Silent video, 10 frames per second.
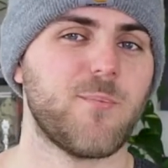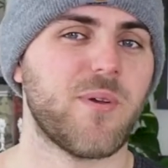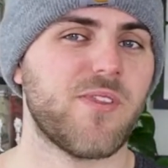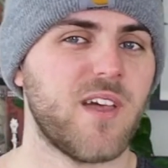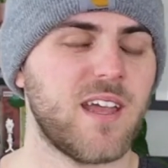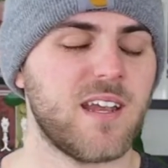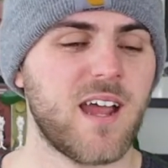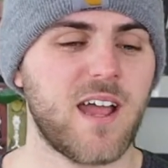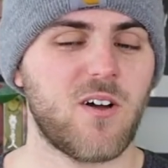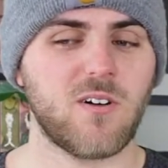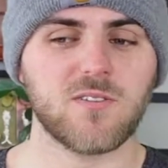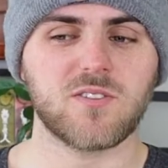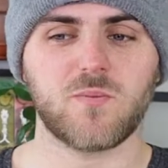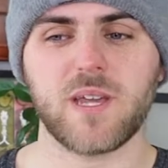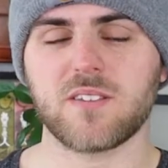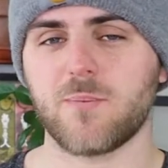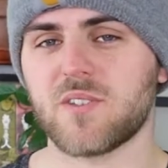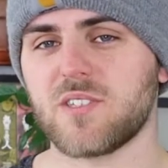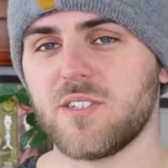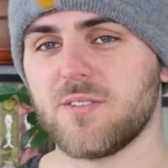But then I also picked up a
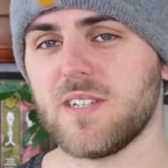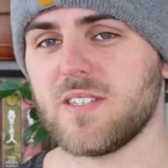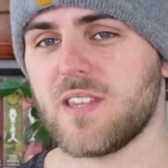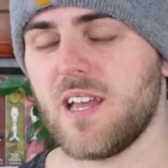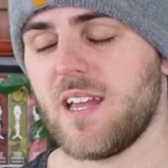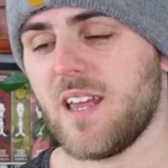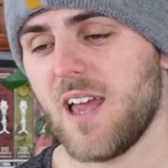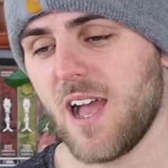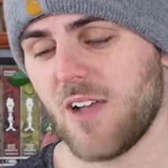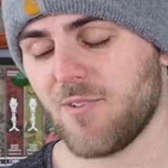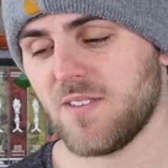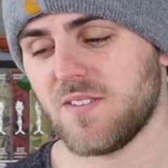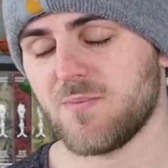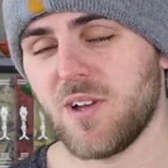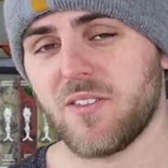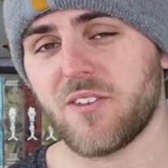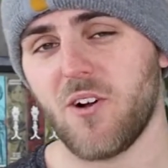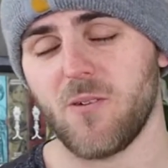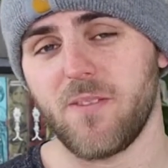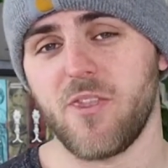series that I read this month
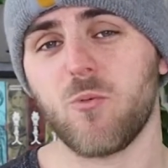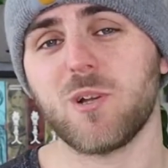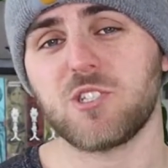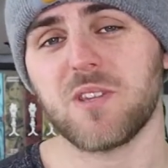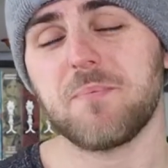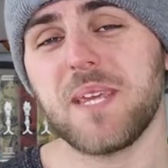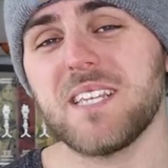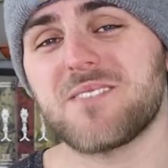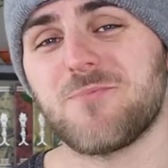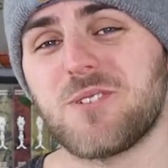called The Witch and the Beast,